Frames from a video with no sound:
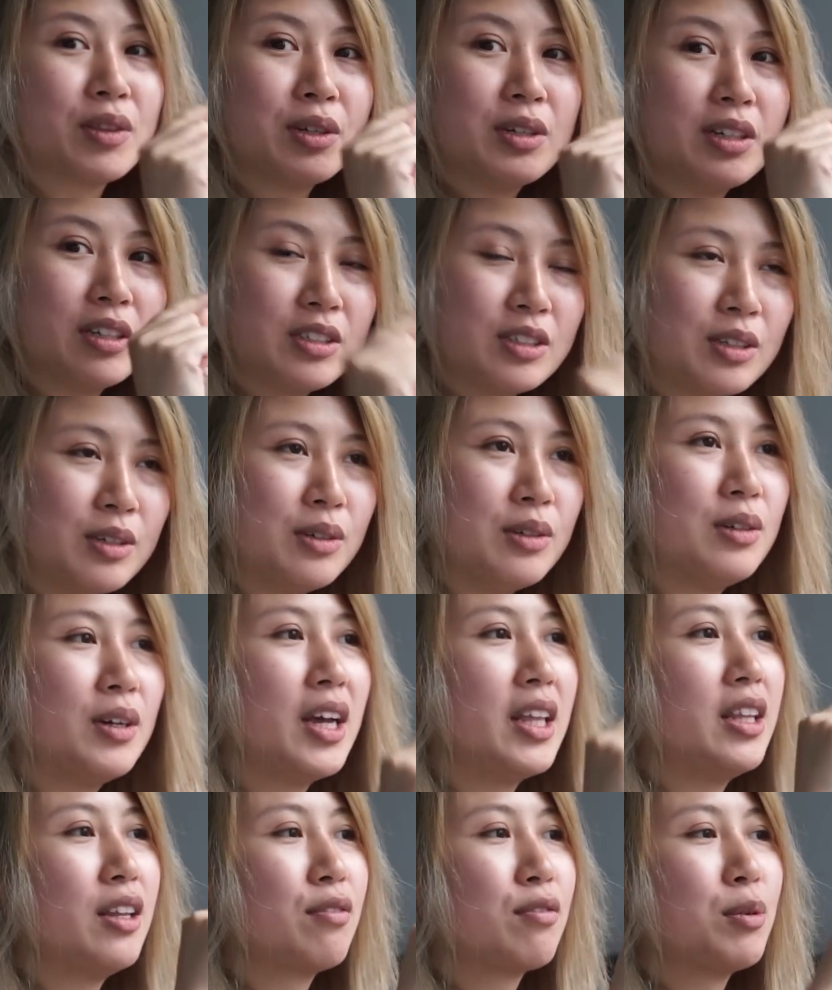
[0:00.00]
32,
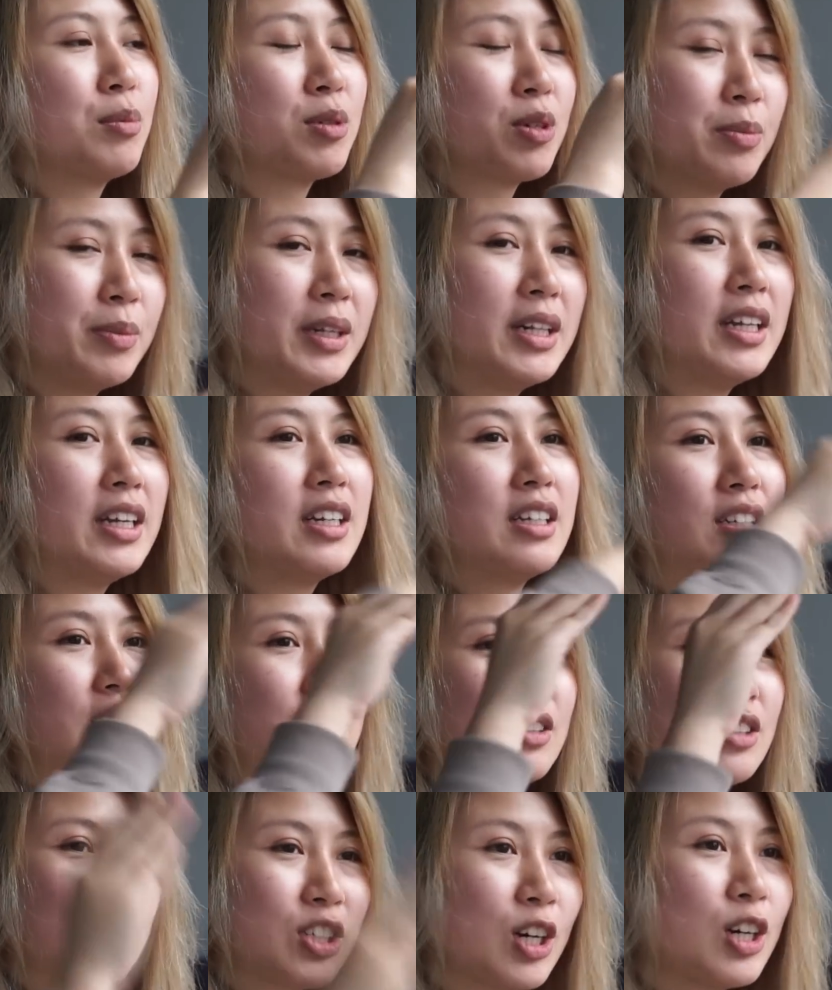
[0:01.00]
and then from Charmeleon to
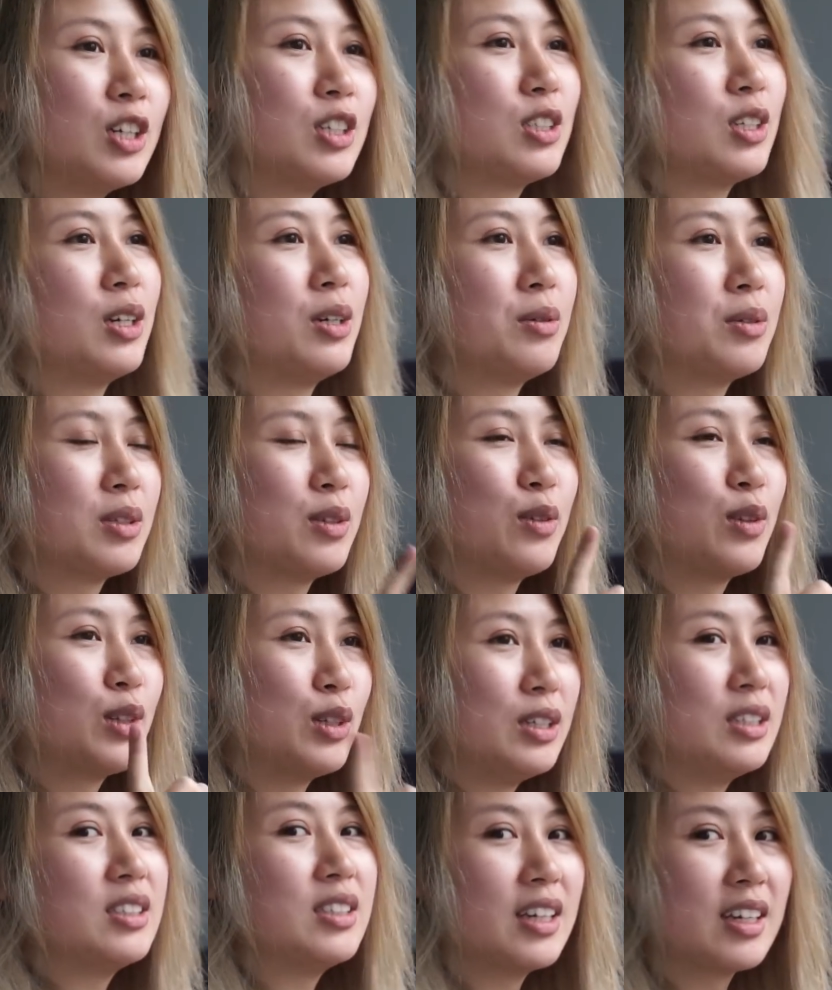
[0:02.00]
Charizard was level
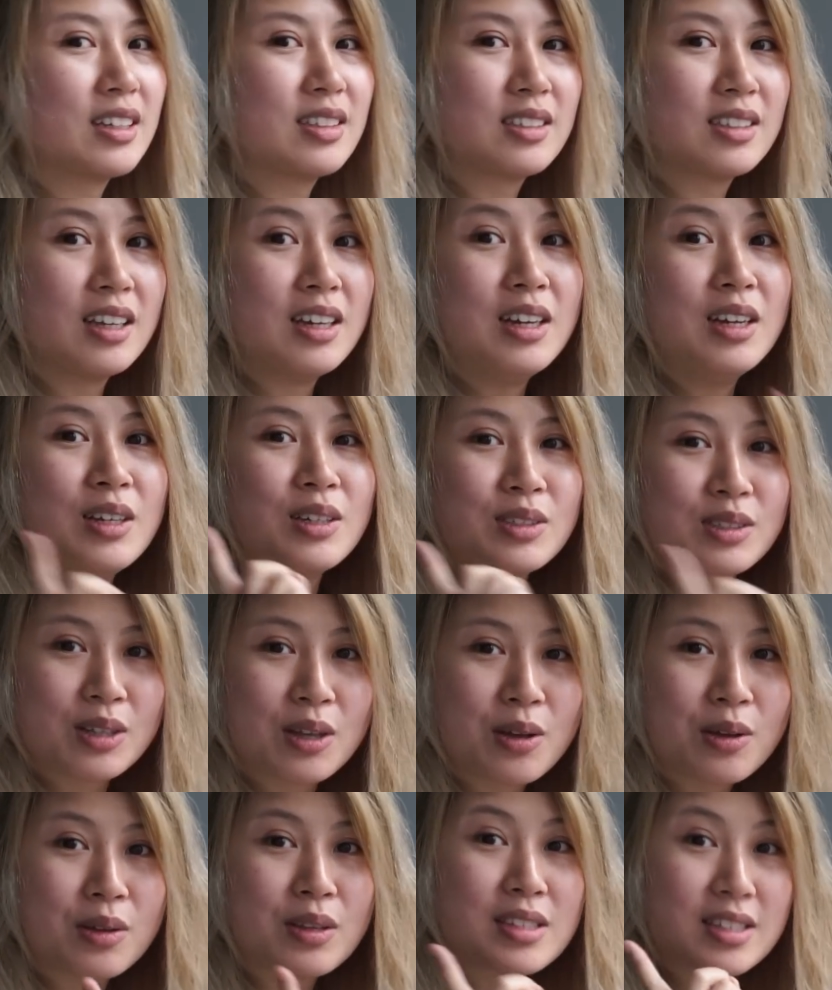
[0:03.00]
36.
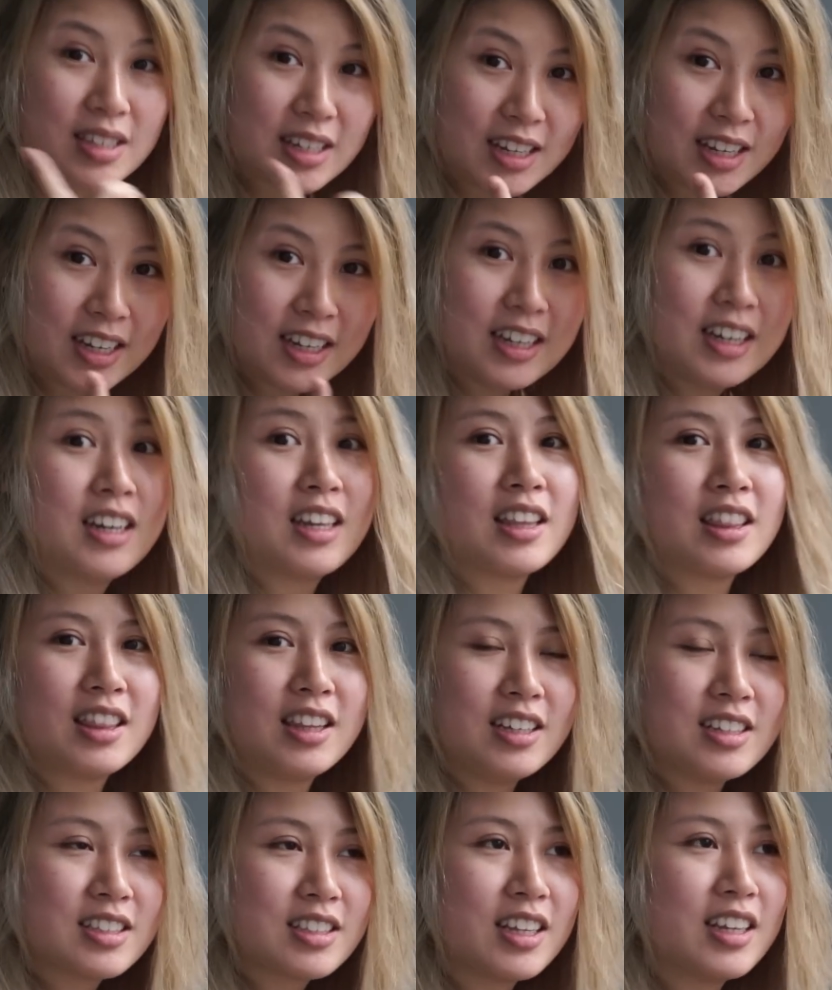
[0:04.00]
So, see,
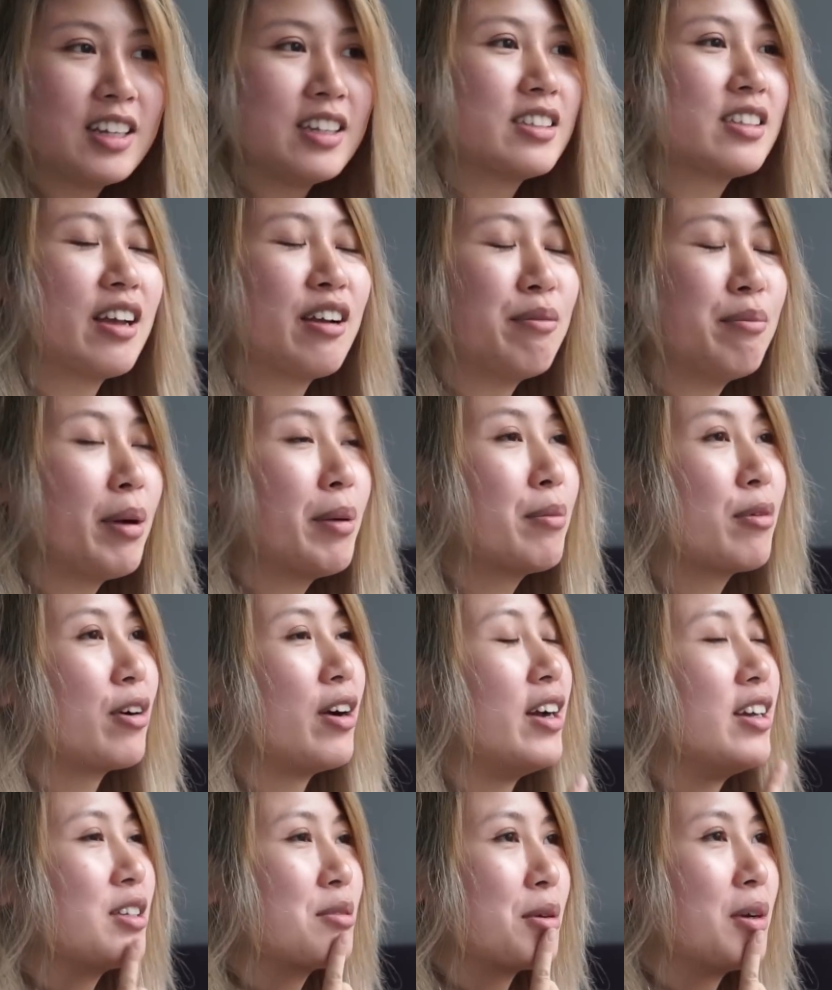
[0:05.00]
these things I
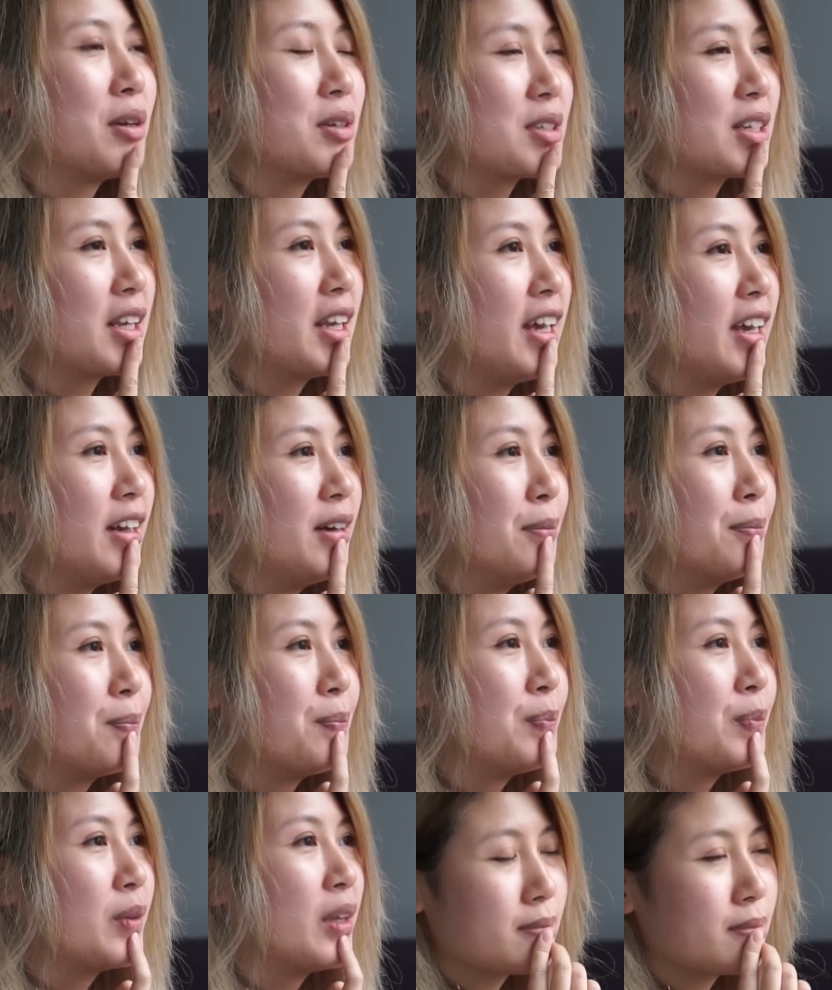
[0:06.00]
memorized when I was a kid.
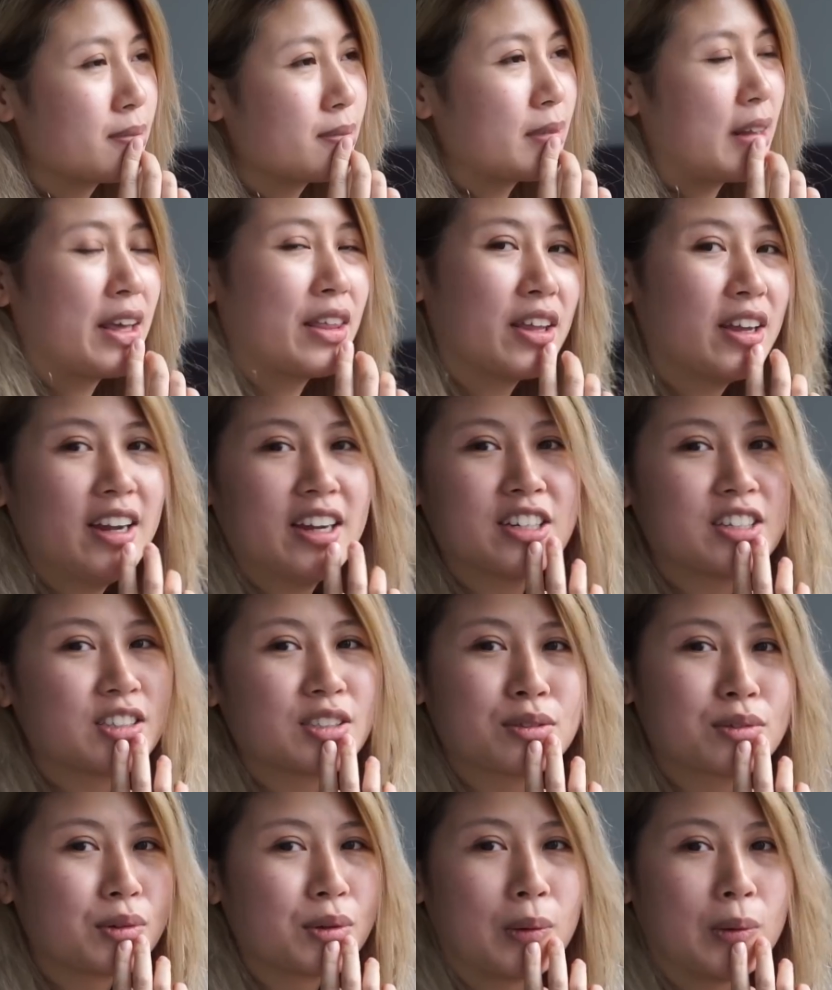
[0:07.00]
I think I
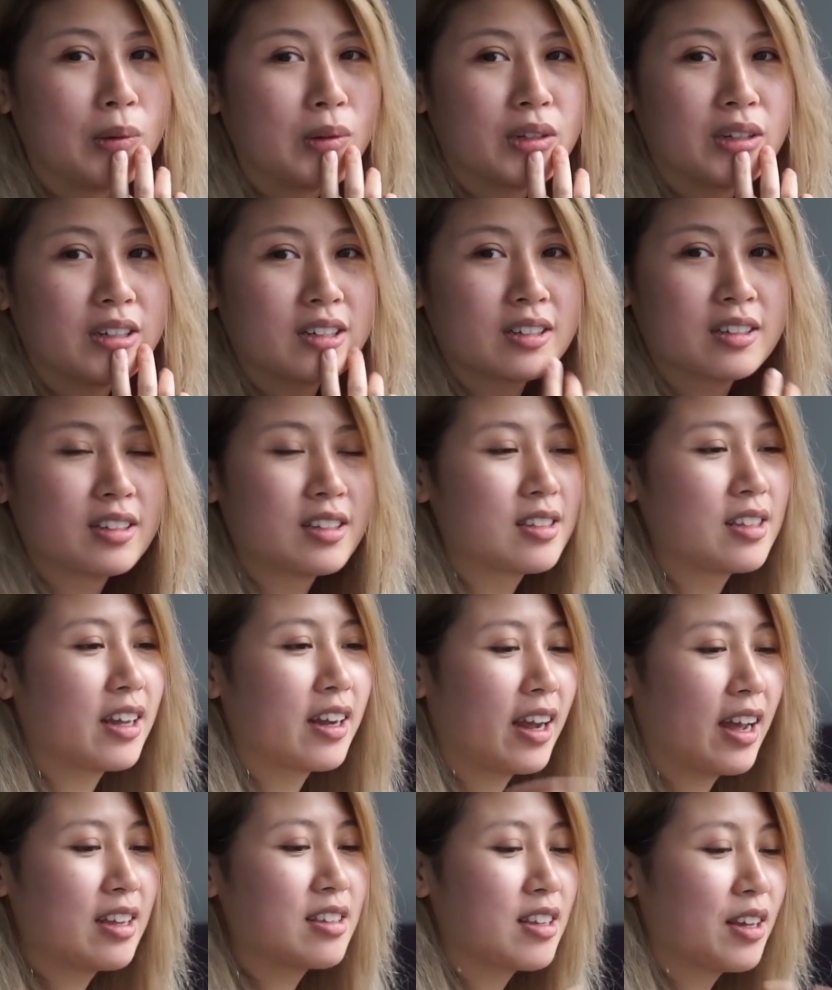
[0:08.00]
just grew older, because
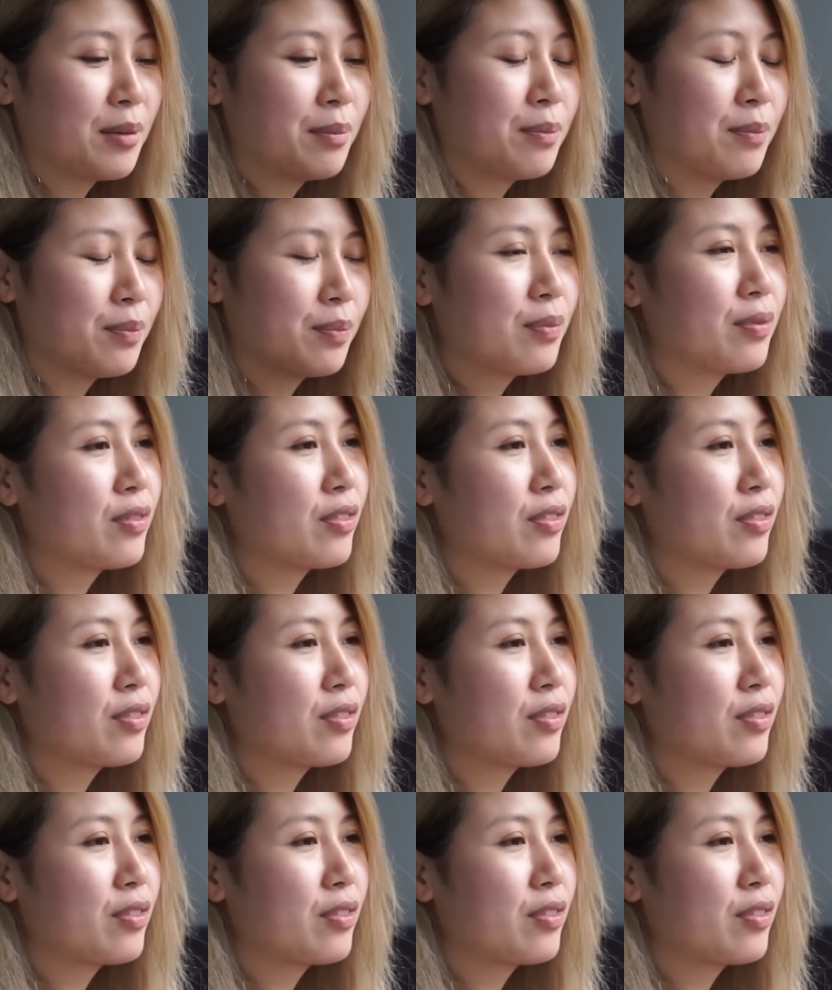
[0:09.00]
like as I'm